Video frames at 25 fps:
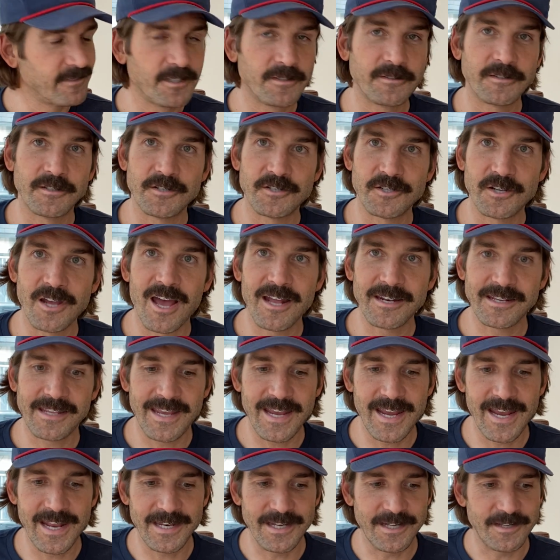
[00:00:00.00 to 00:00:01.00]
to John
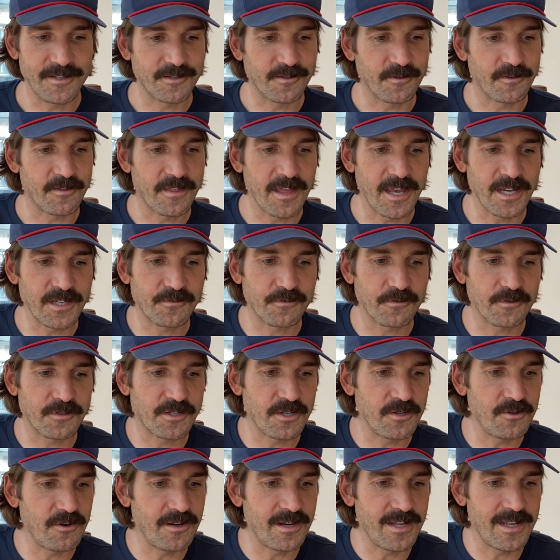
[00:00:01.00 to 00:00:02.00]
Candy. So thanks for
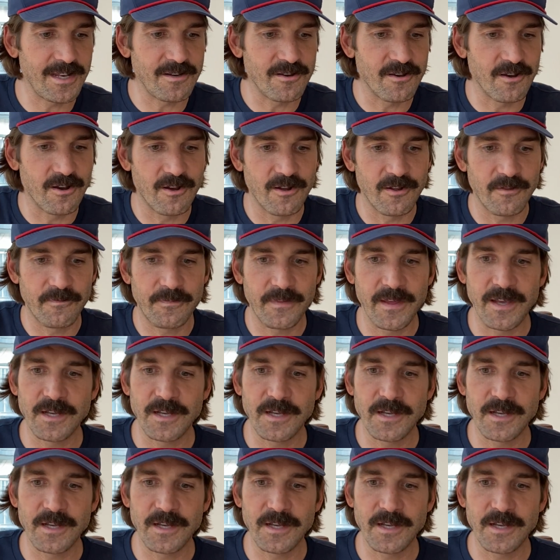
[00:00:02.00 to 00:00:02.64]
tuning in, y'all.